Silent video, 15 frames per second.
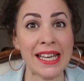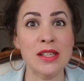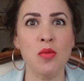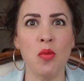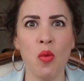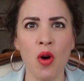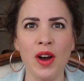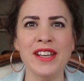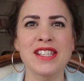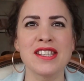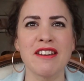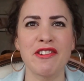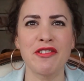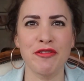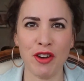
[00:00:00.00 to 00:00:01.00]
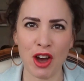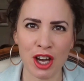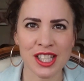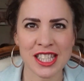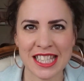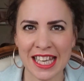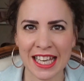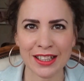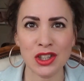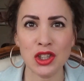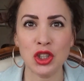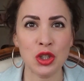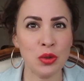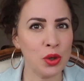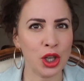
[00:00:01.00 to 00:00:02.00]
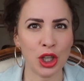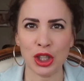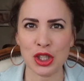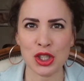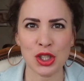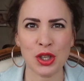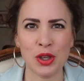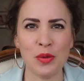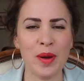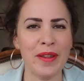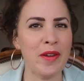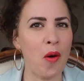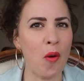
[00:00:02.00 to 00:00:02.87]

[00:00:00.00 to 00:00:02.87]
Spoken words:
is what is the first thing that you are going to do when